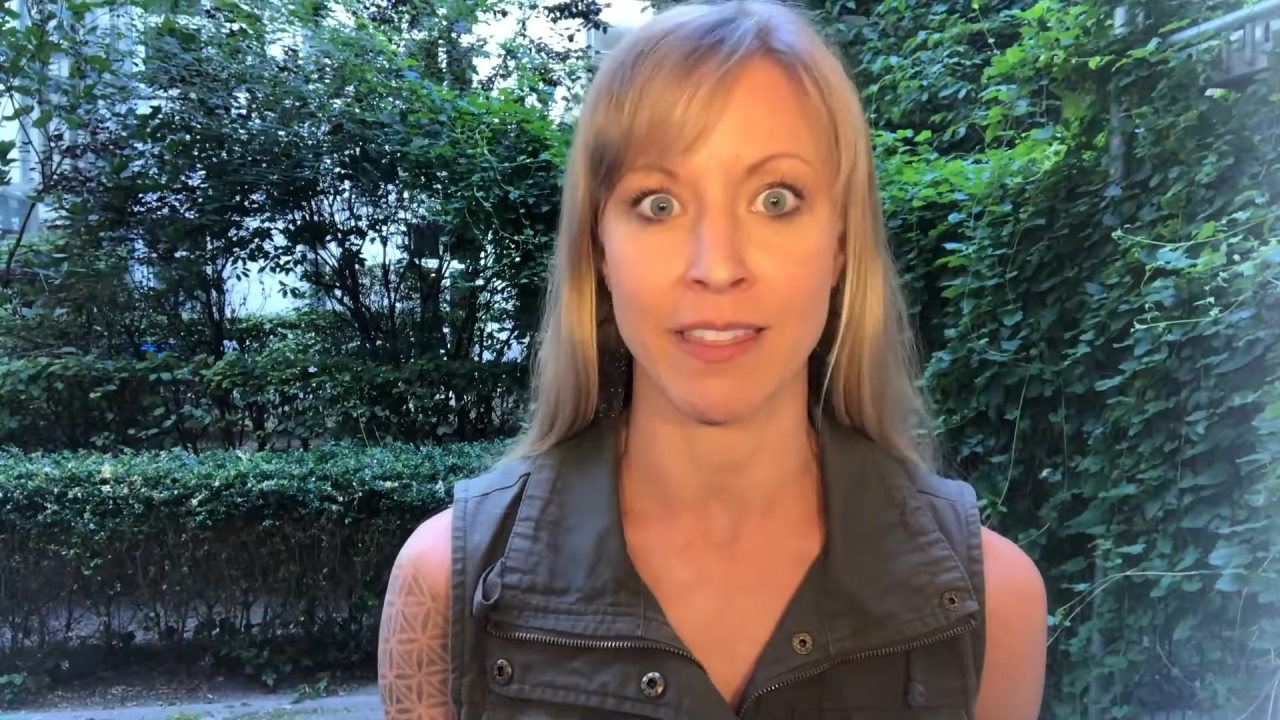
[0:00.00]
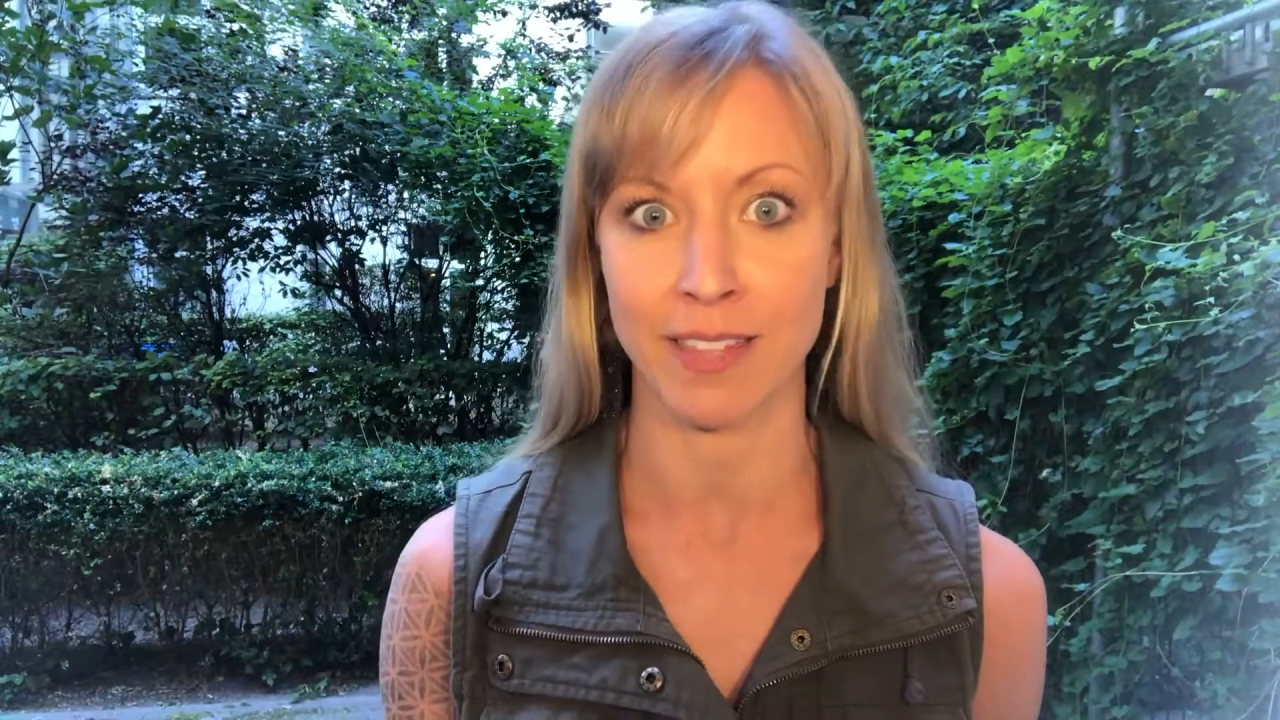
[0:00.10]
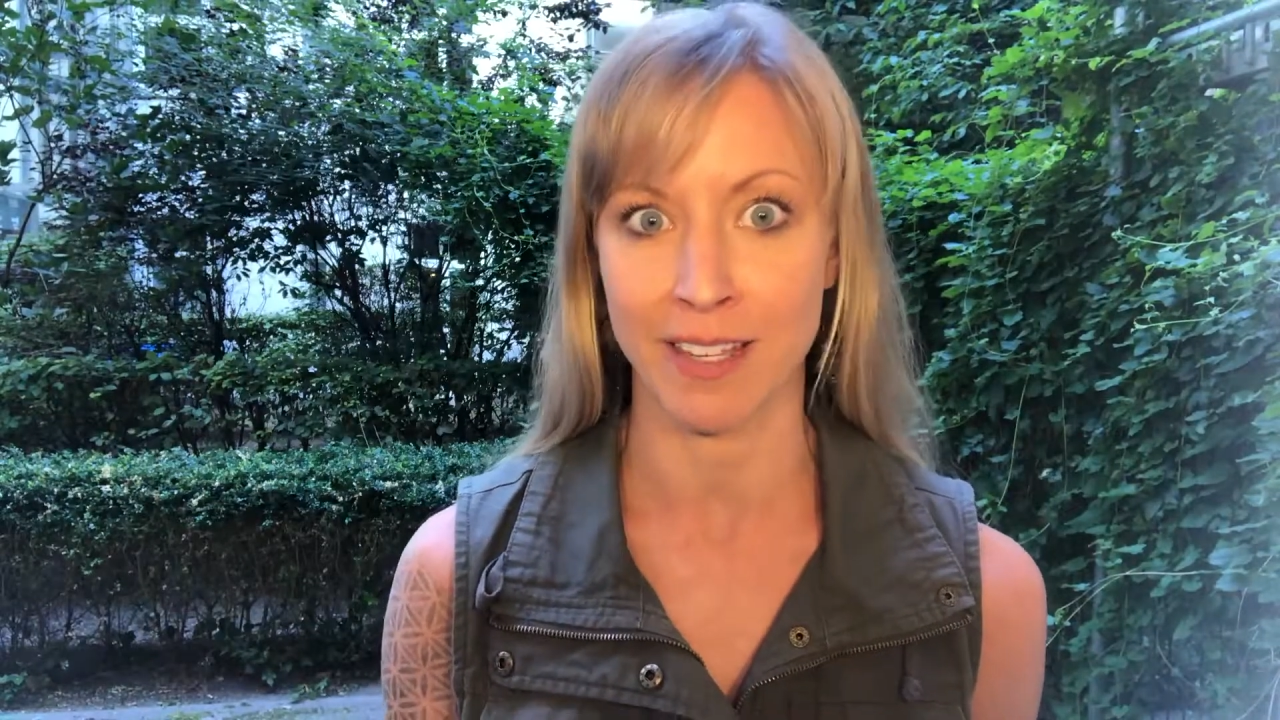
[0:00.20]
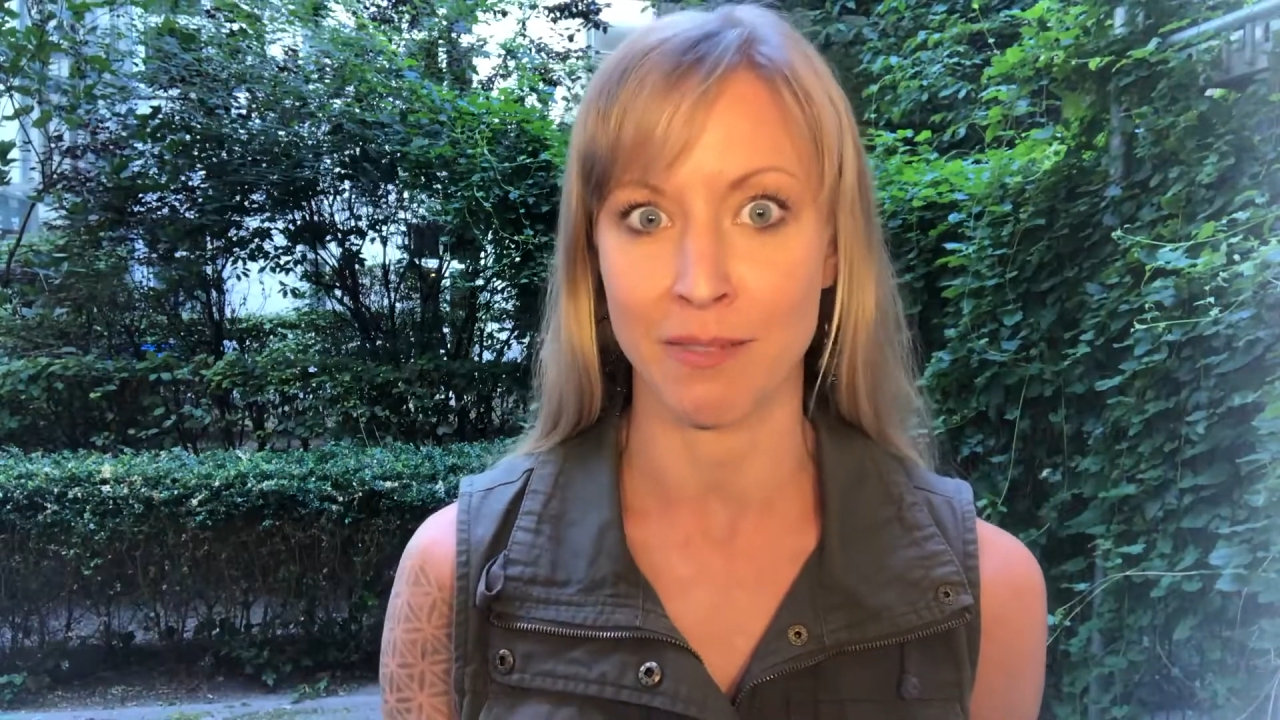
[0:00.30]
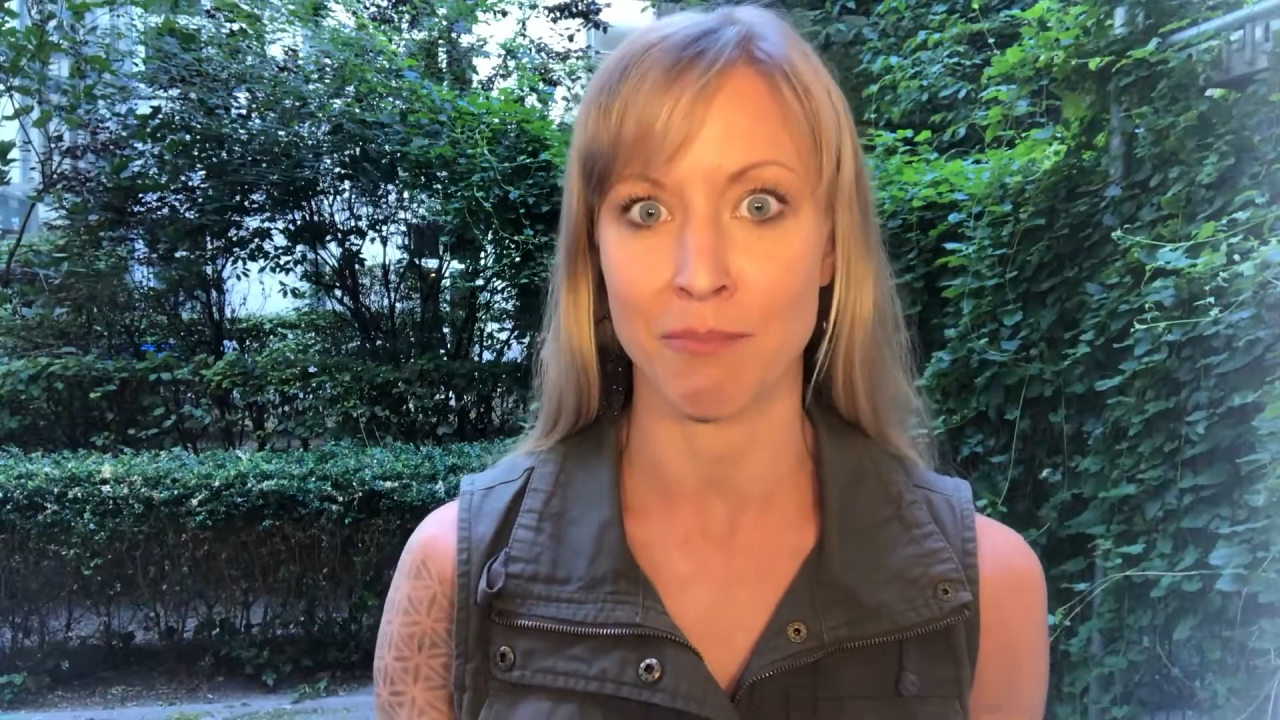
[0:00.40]

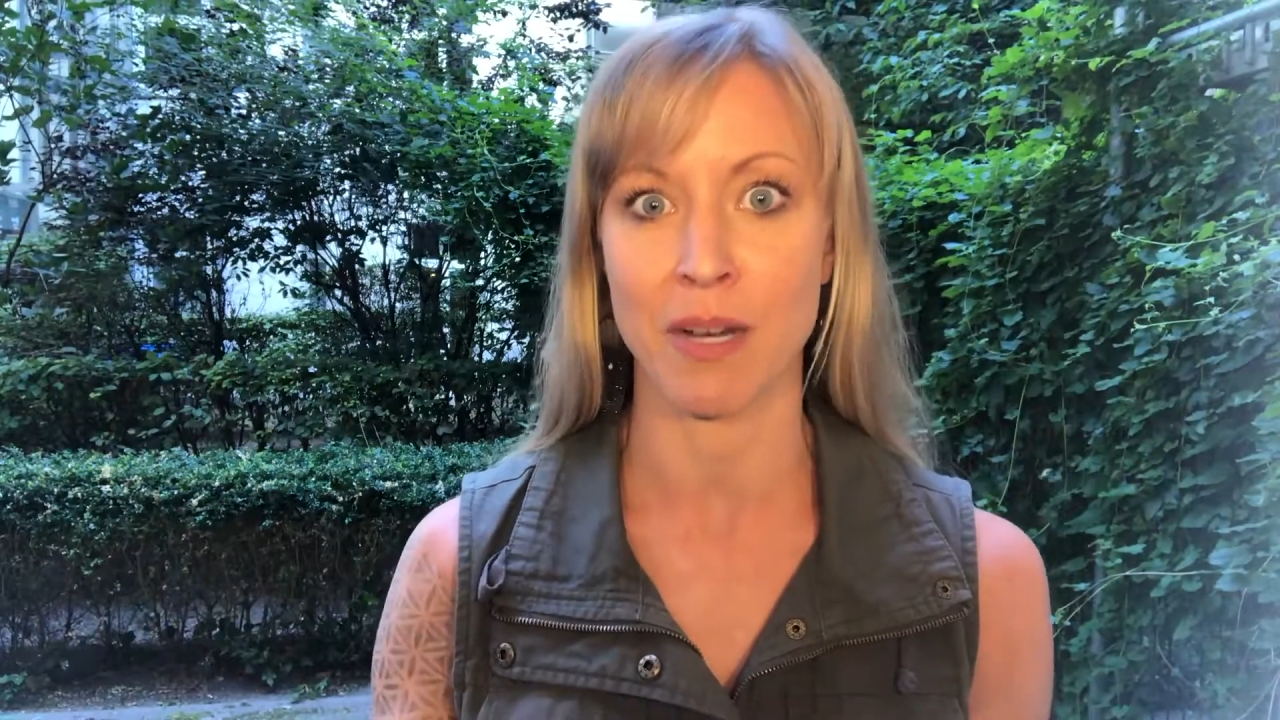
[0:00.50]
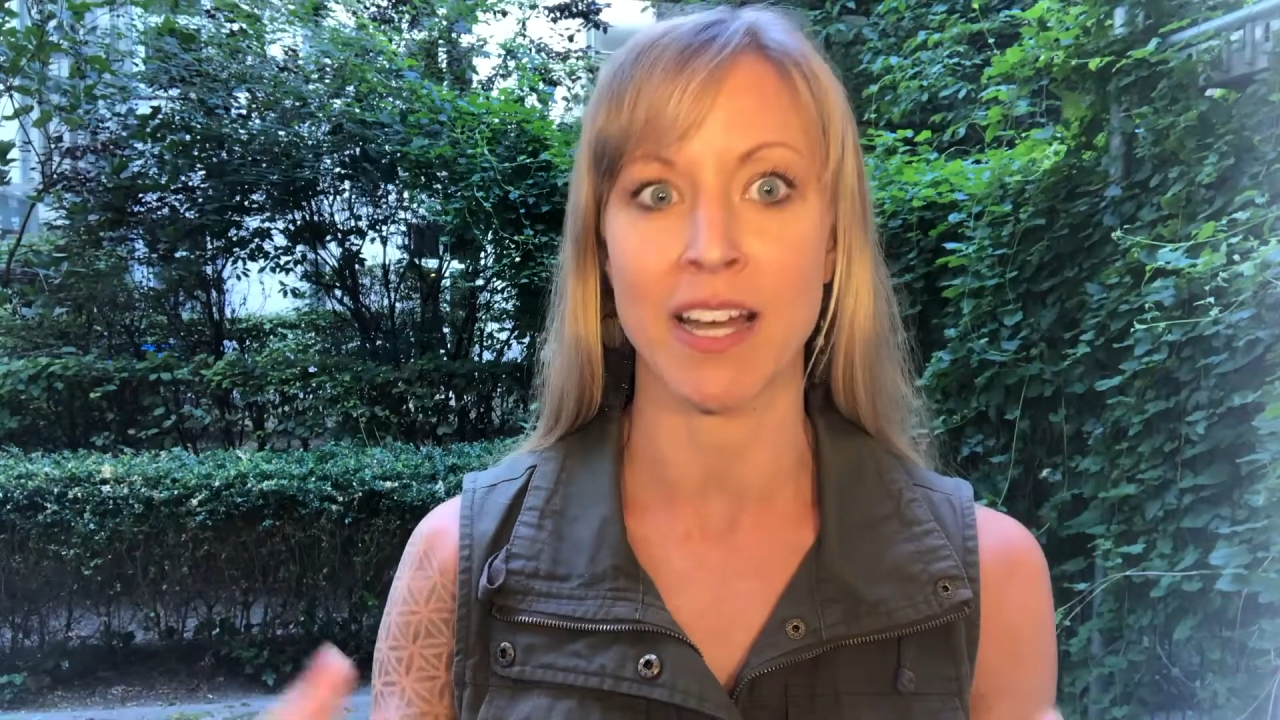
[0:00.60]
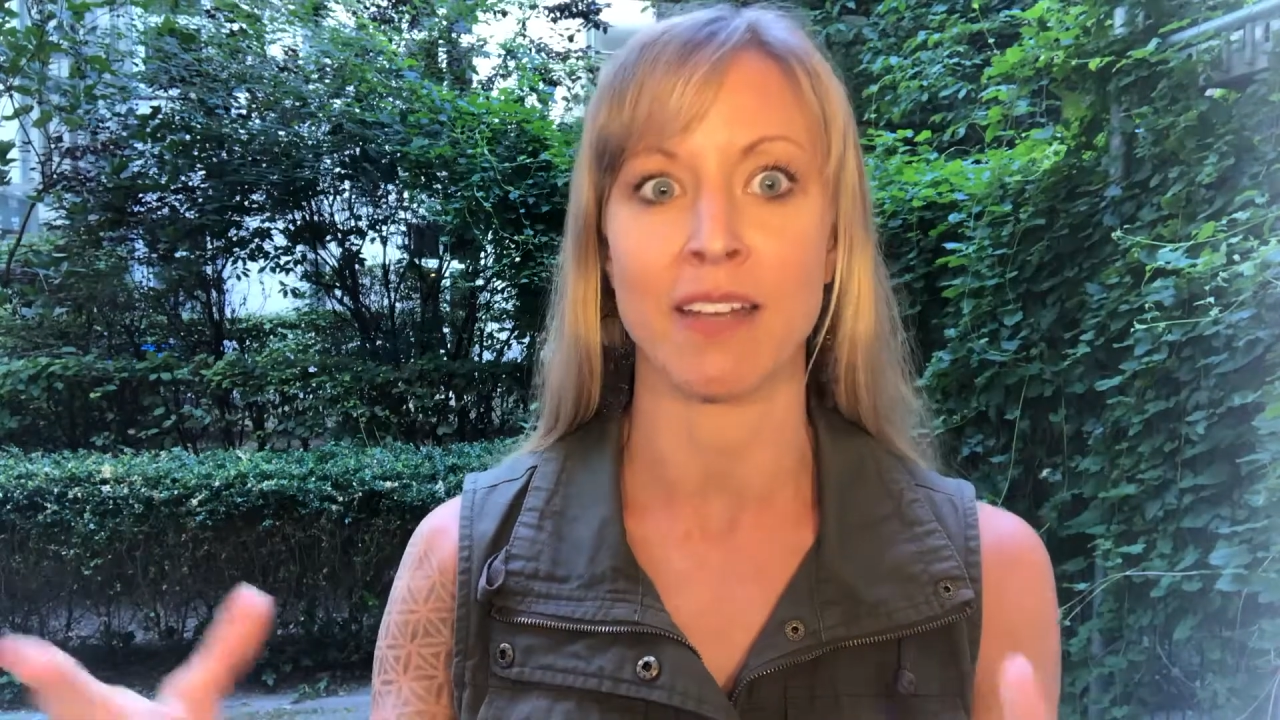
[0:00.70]
then by